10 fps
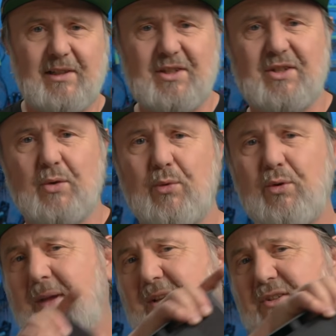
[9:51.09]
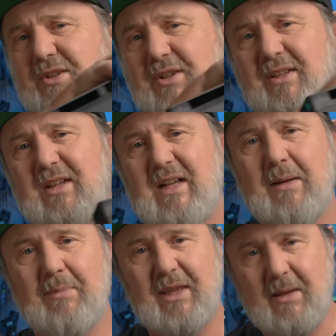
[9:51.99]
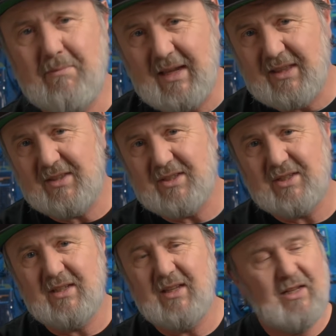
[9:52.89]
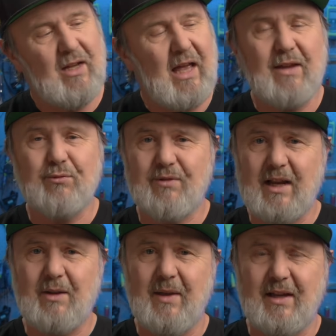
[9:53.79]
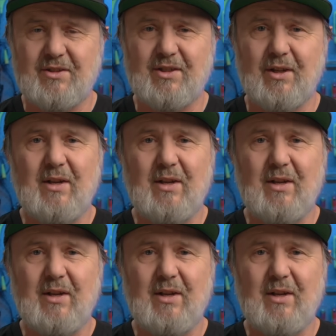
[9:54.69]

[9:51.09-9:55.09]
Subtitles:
this is a wall-mounted unit, but they make this in a rack mount. So